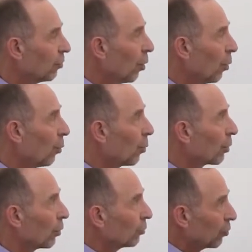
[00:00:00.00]
So
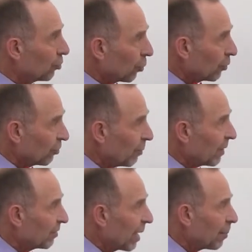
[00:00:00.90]
we're going to show you
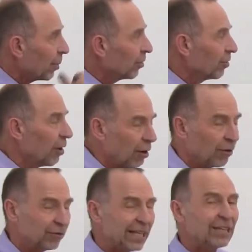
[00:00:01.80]
some examples
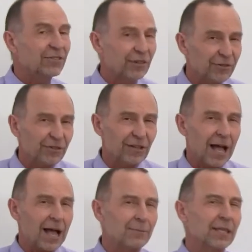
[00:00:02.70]
of each different
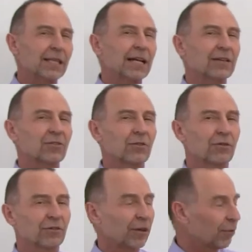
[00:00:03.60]
time in the next
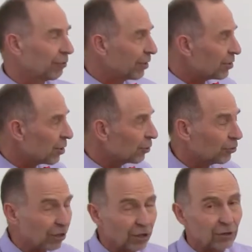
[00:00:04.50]
several
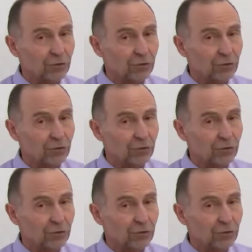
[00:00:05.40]
videos,